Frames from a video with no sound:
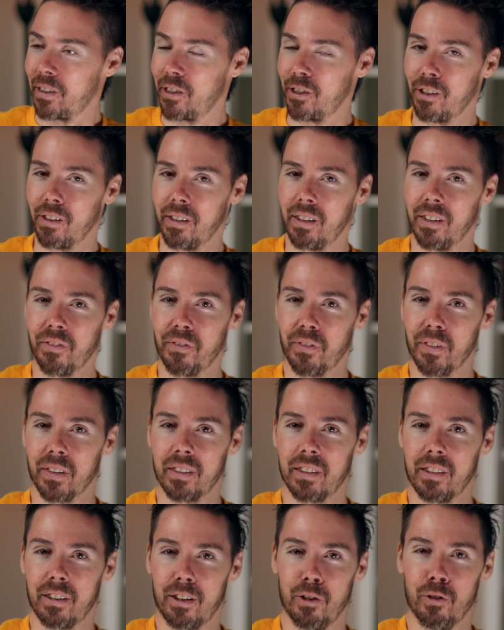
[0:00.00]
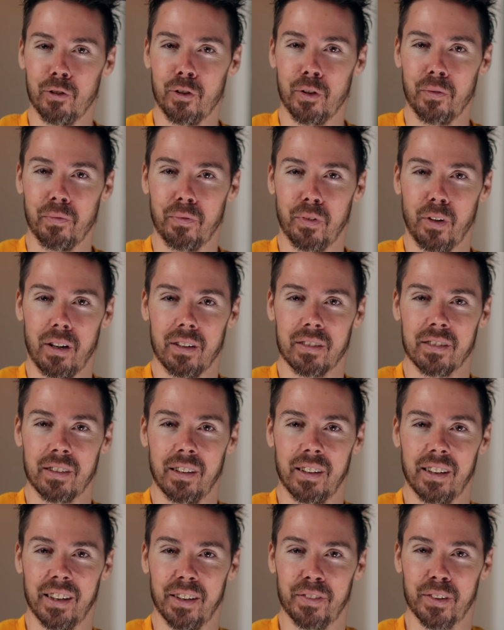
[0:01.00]
You're looking for YouTube vlogs in
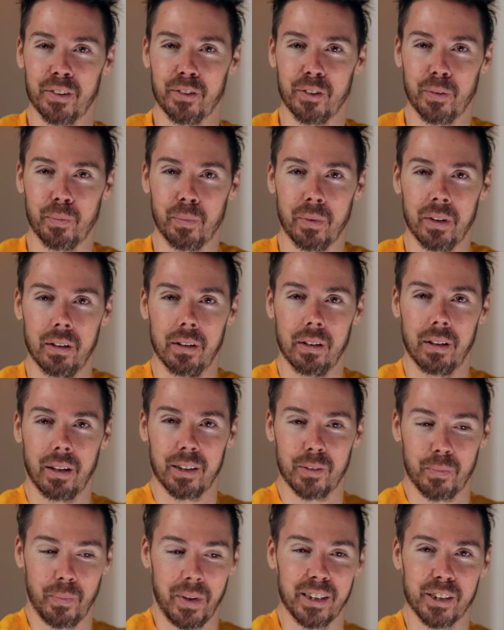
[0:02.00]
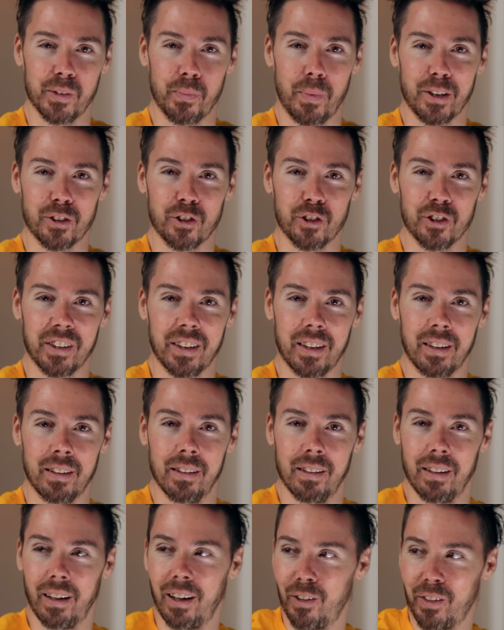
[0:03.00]
a living room. That's my specialty.
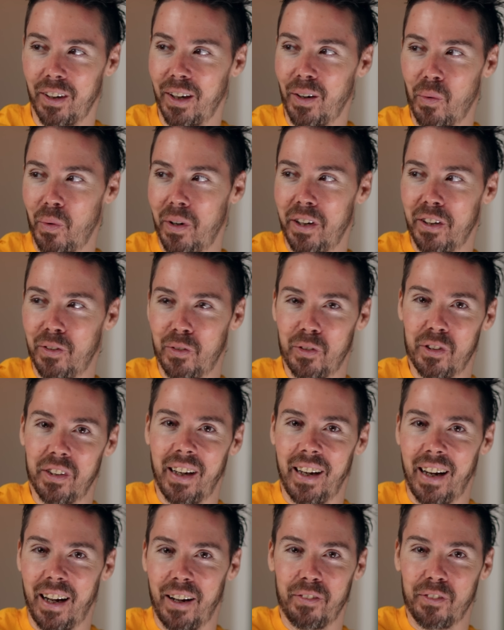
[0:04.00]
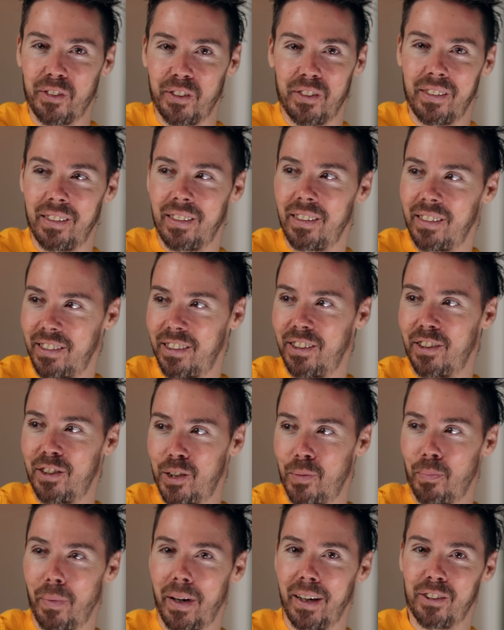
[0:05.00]
I don't care what you say after the
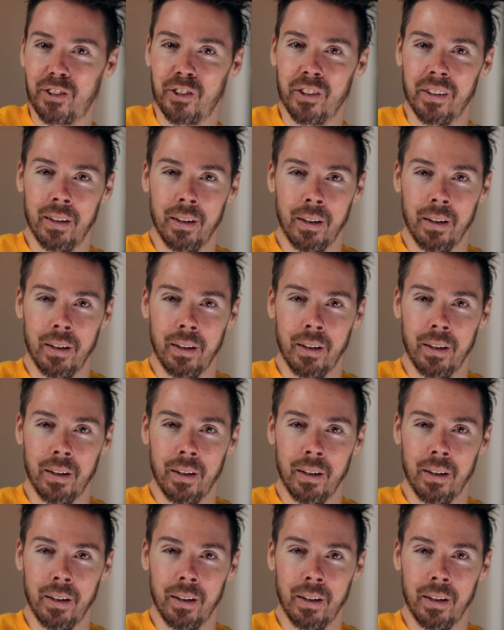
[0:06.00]
specs.